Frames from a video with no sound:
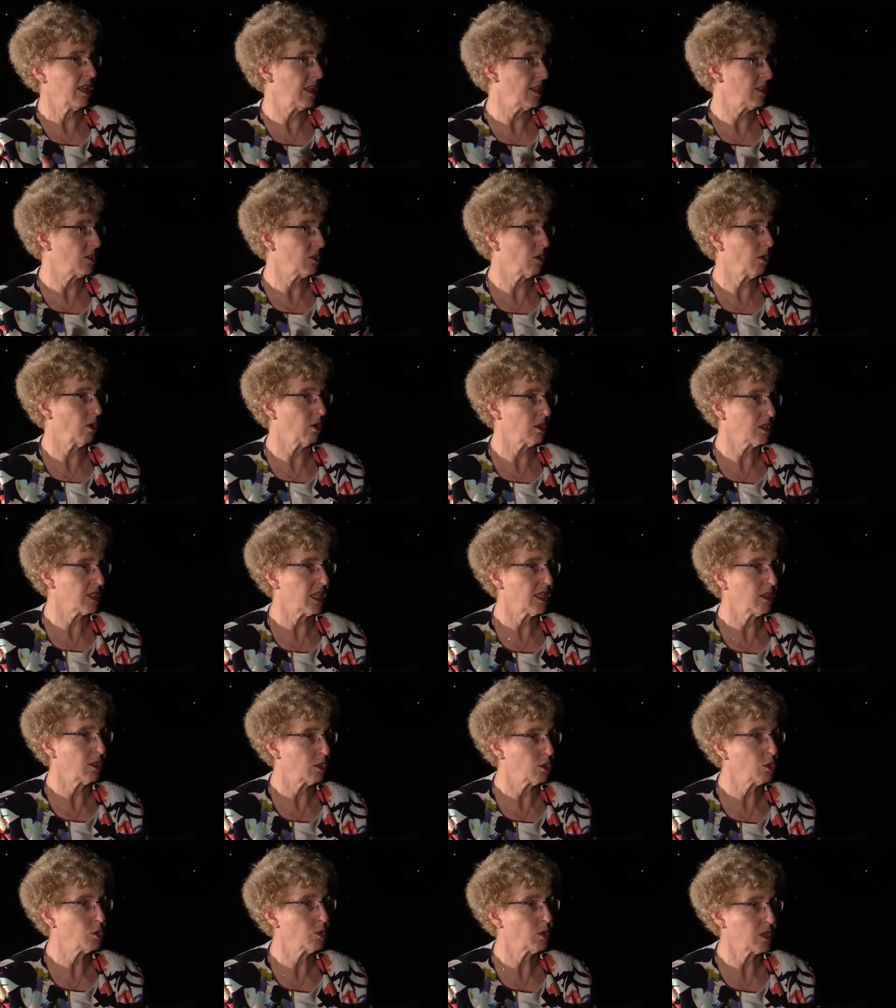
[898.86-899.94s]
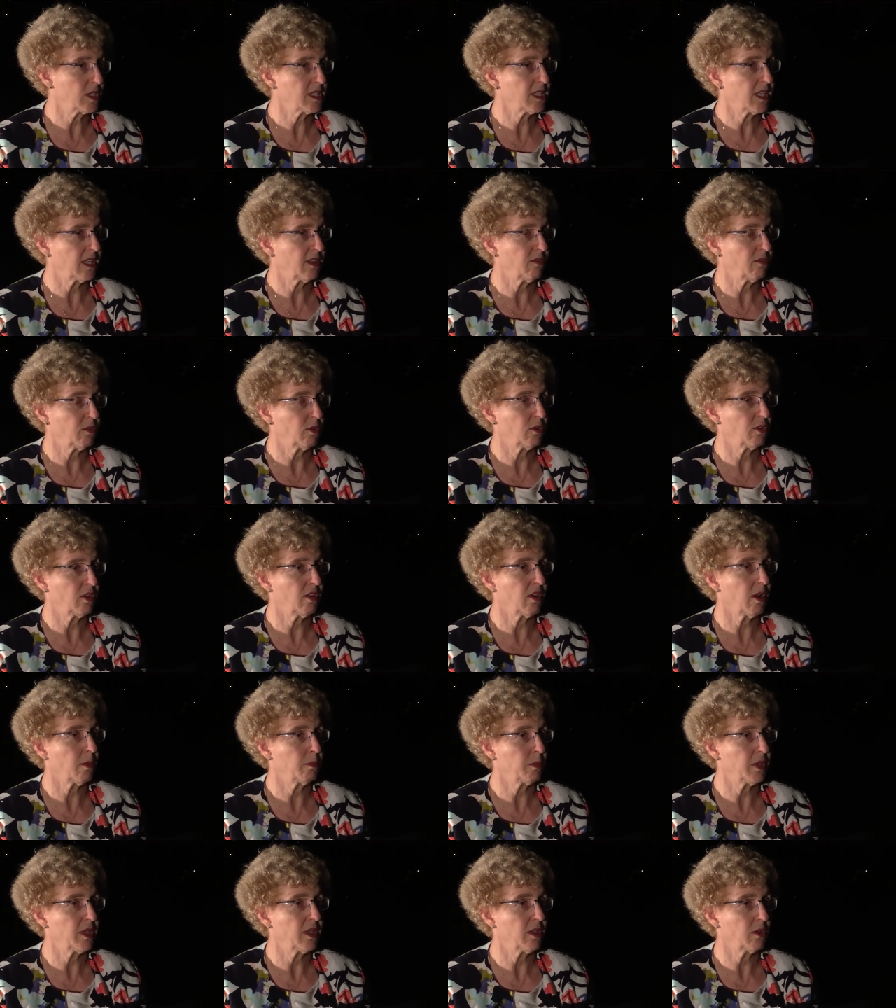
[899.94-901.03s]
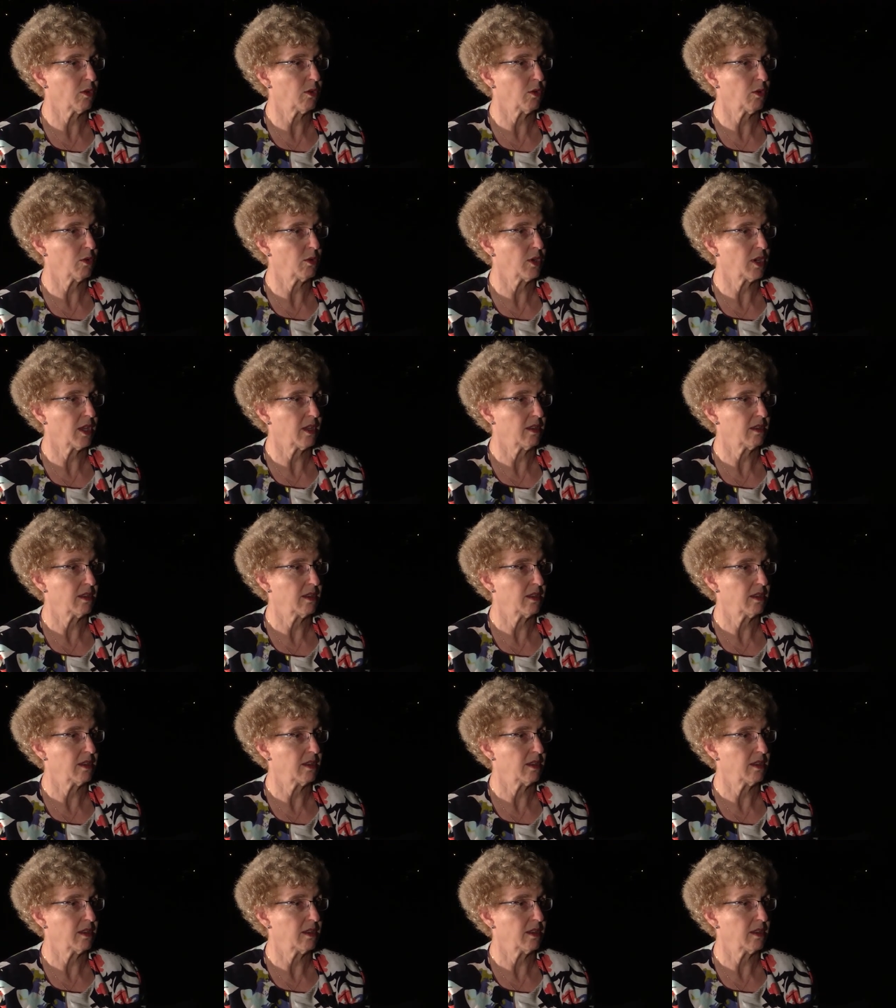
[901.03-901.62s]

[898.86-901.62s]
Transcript: it's causing the twisting further up in the corona.